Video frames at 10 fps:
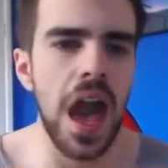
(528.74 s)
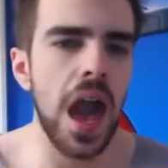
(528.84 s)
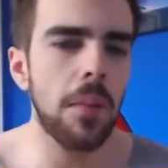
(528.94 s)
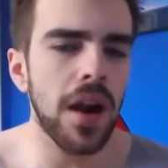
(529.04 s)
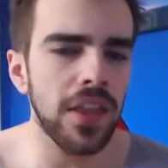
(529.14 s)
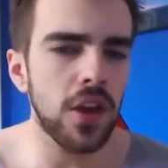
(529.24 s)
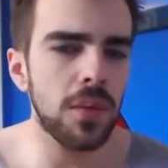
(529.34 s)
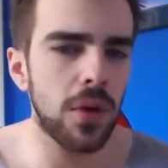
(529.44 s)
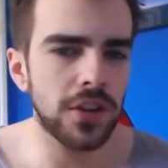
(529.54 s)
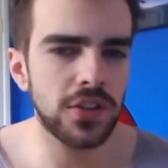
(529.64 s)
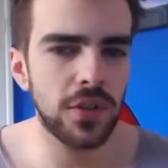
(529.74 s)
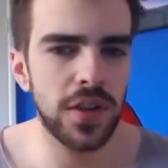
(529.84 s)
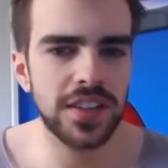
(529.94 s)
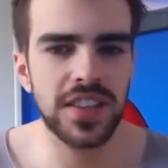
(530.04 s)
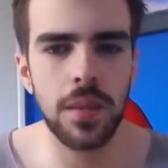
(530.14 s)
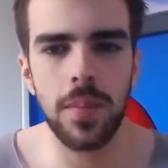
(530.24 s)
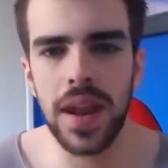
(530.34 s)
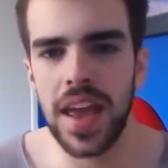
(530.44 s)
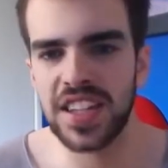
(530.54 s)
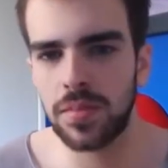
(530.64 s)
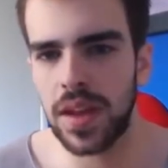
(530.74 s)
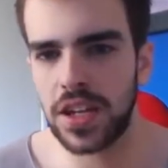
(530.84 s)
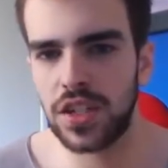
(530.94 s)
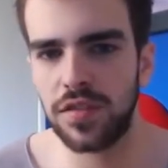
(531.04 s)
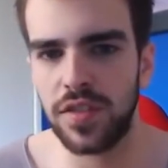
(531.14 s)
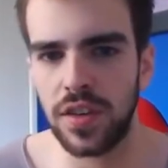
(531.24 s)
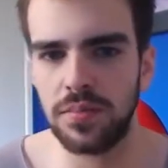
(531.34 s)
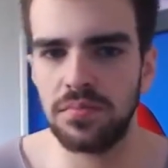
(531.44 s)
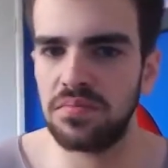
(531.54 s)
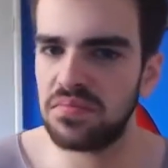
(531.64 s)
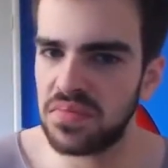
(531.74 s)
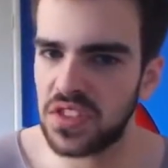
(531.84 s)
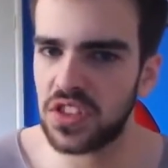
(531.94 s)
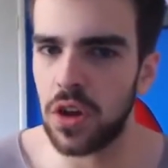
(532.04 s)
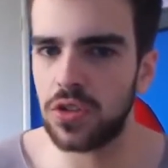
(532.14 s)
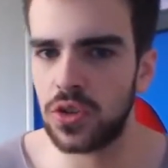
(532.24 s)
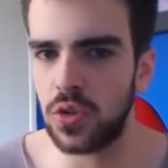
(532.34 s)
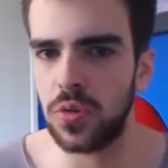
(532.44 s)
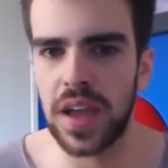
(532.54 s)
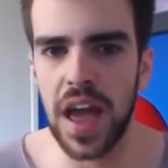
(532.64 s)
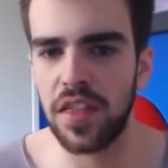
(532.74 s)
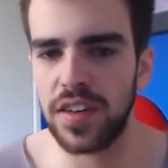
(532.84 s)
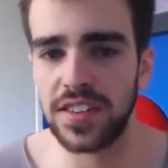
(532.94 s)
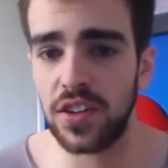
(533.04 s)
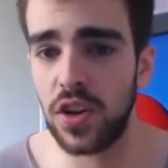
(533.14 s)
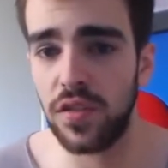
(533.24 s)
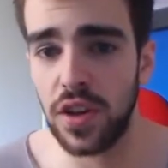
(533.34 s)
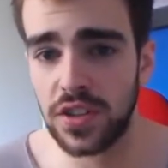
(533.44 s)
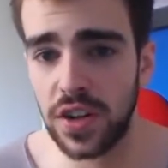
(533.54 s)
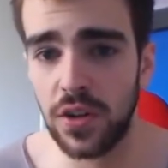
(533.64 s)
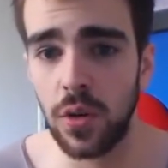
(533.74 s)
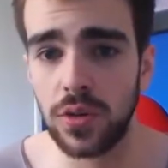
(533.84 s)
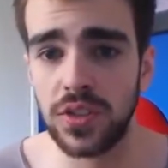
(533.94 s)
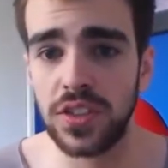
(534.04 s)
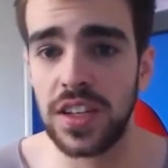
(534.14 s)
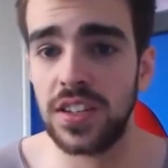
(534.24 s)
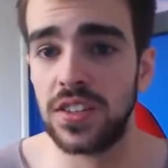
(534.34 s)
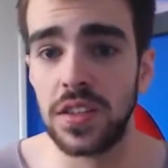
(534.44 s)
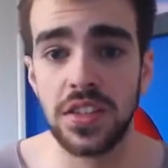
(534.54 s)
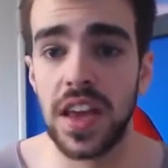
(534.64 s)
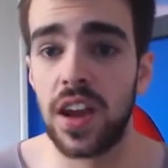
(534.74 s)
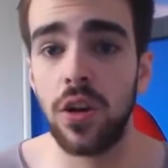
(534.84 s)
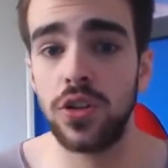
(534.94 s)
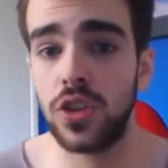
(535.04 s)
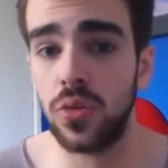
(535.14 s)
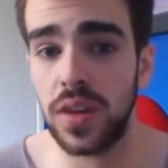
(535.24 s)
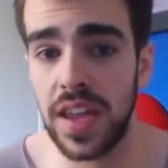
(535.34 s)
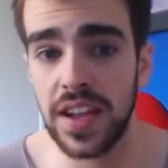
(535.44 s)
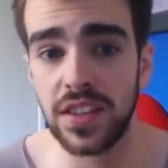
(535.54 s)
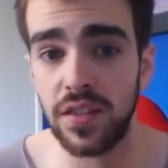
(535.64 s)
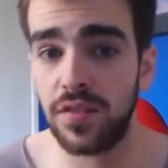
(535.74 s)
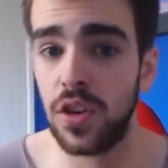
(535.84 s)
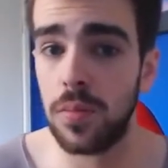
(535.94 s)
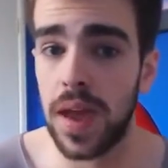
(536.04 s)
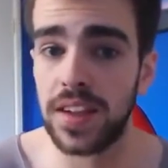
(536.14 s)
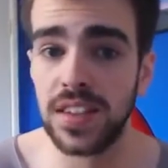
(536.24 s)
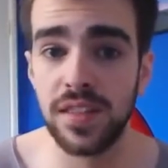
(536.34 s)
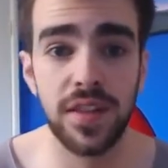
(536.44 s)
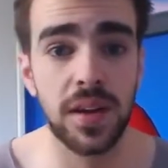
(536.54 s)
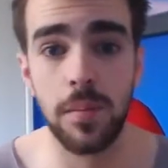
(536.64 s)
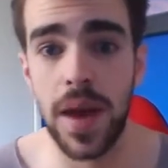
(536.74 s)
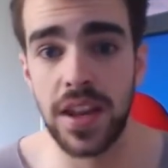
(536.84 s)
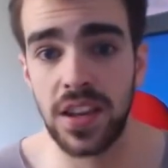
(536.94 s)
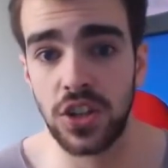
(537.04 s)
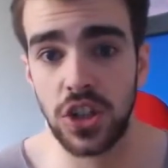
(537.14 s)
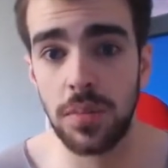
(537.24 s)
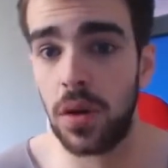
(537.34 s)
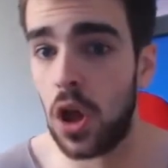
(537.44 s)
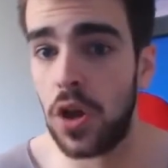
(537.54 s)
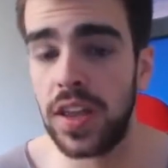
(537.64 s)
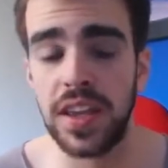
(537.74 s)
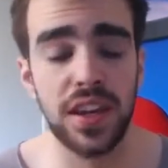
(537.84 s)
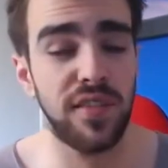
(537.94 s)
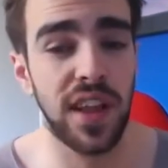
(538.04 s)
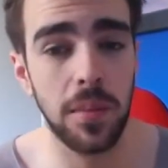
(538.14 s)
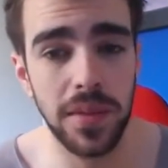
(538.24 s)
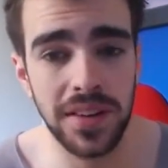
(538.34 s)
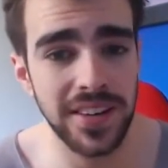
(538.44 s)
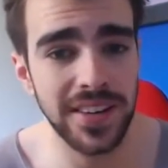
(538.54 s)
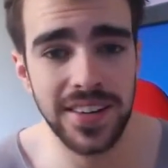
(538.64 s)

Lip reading: Am I the only person who thinks that a better explanation for social gatherings and university courses is the psychological needs of humanity for companionship, learning, and development?